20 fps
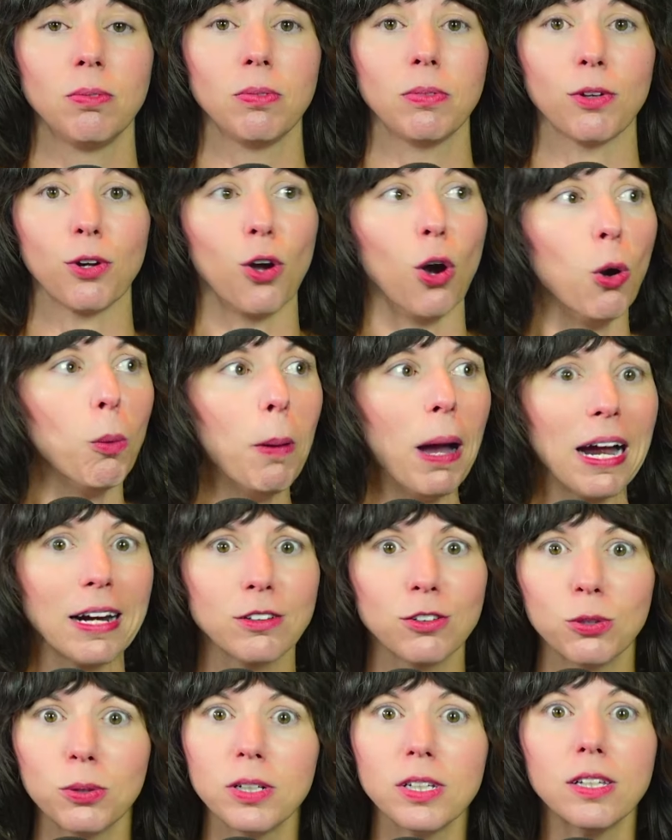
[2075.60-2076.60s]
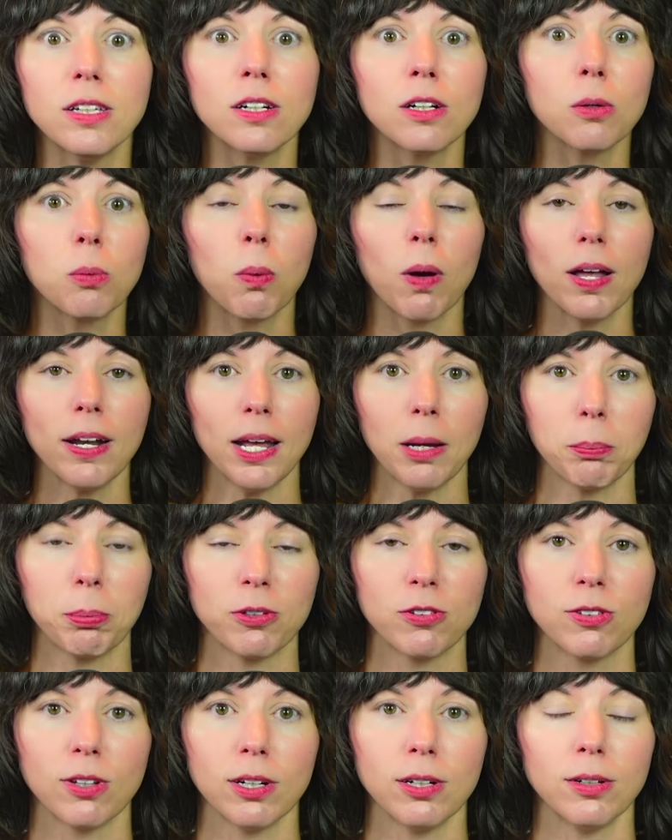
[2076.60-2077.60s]
Go back to a year 1
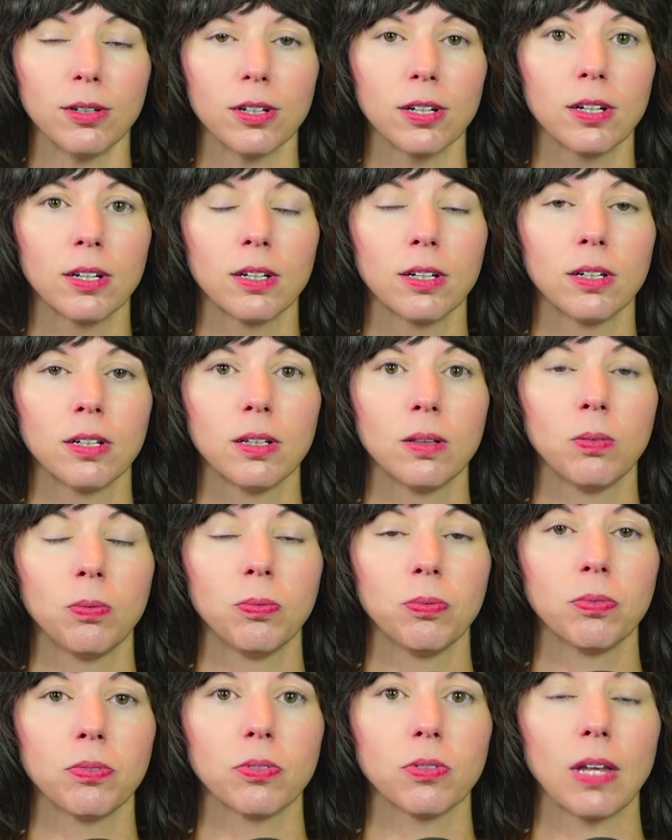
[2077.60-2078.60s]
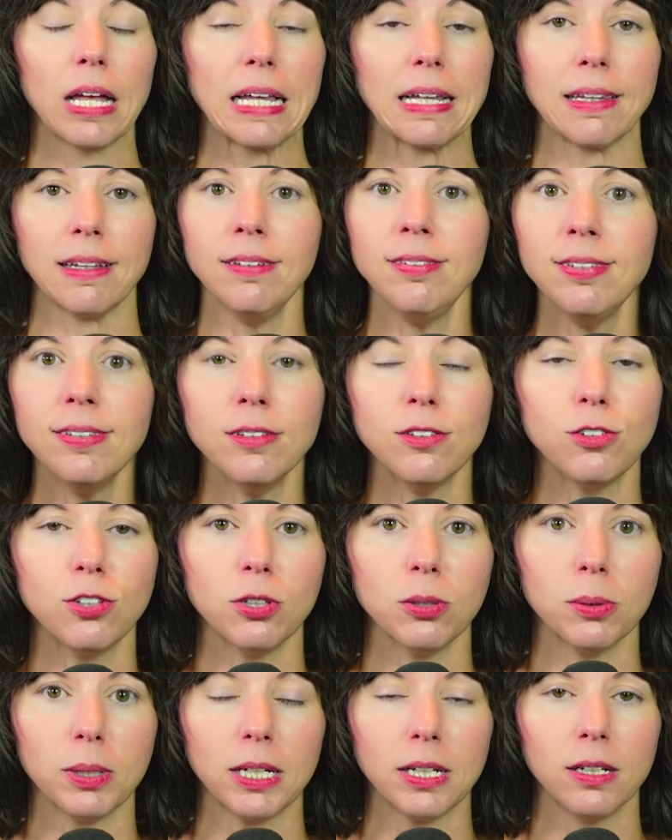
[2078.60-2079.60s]
episode. Listen
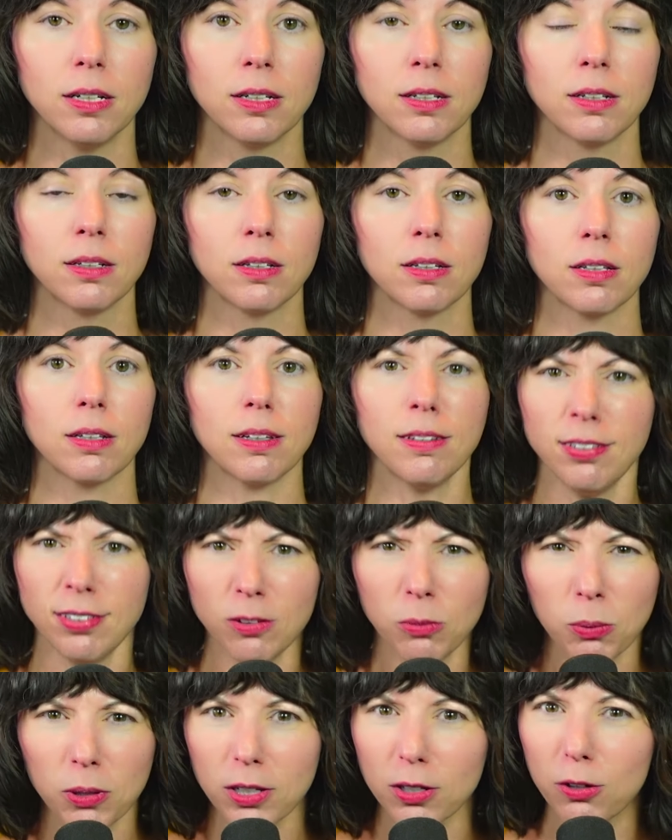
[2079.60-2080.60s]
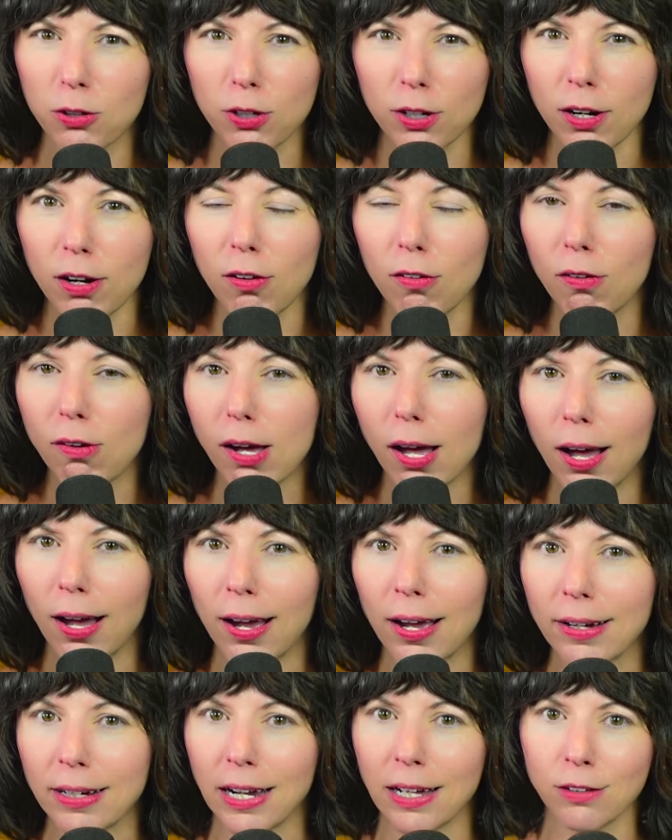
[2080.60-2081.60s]
to it. Listen with a critical
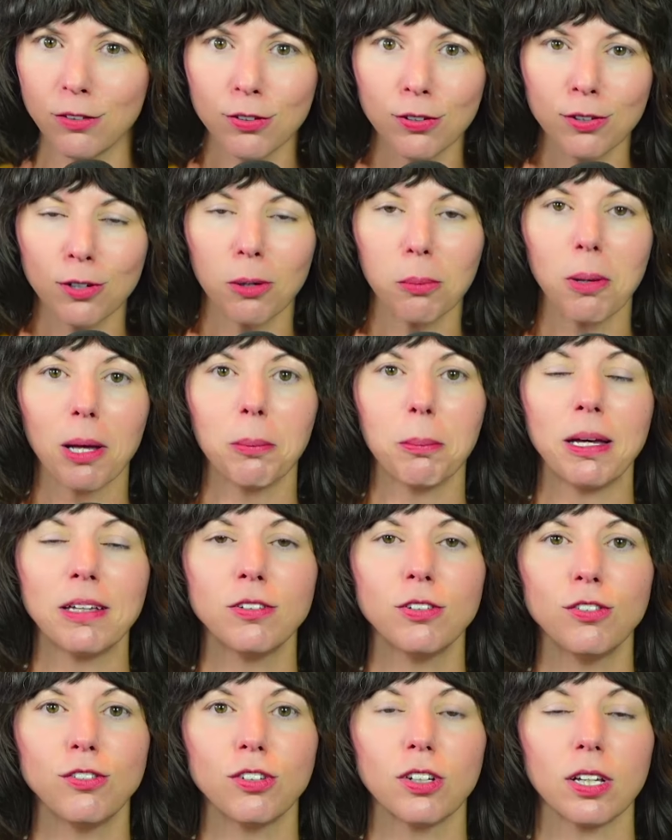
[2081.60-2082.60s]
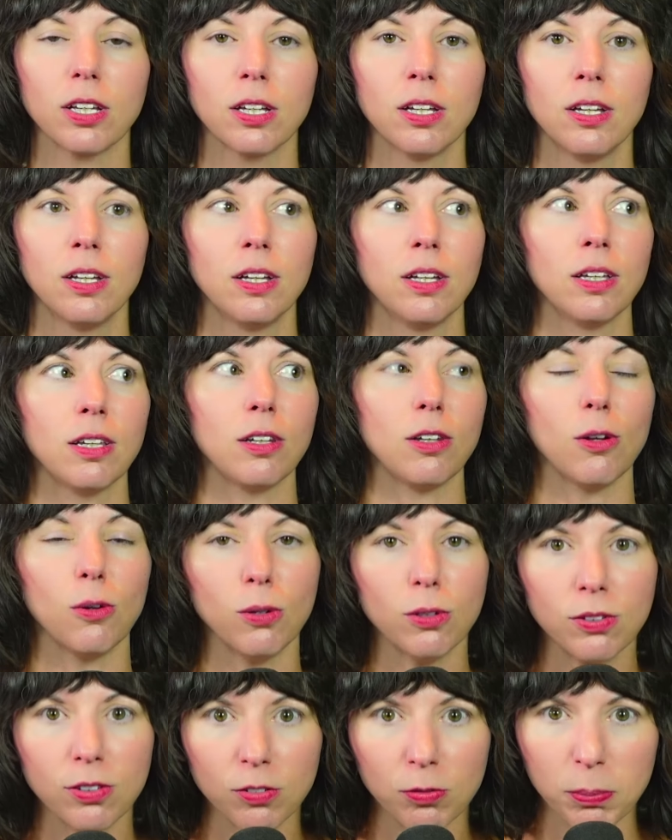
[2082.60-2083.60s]
eye, not just on my messaging.
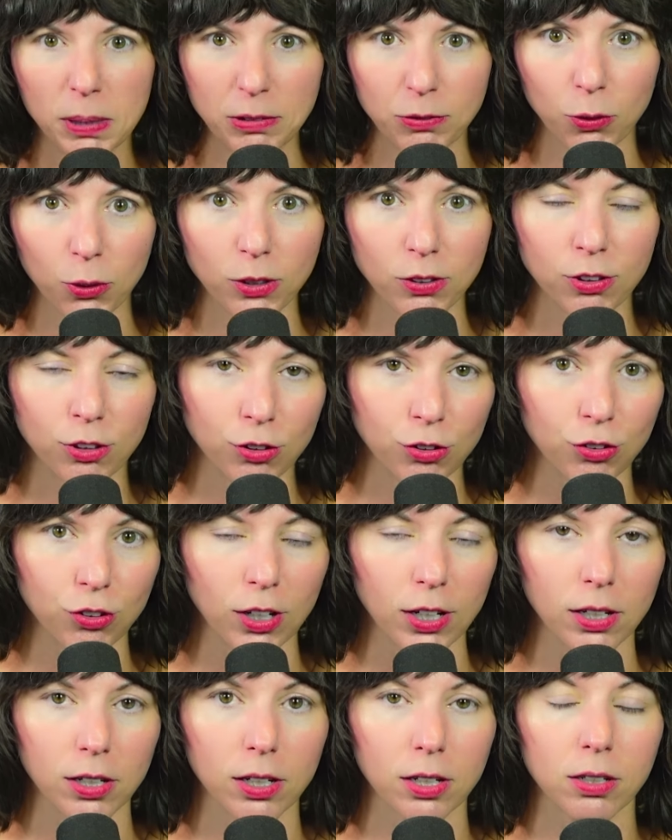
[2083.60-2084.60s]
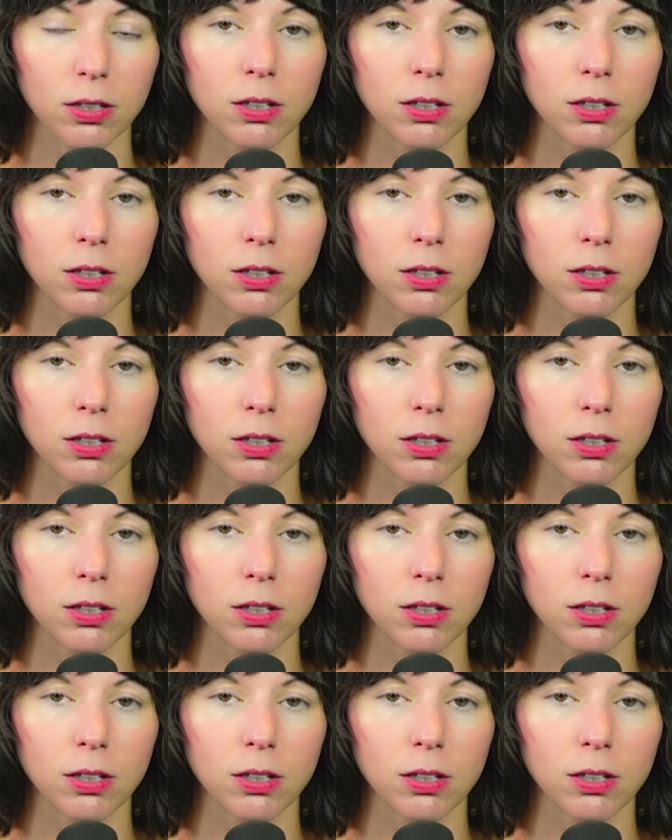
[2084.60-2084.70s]
Notice if my voice is shaking.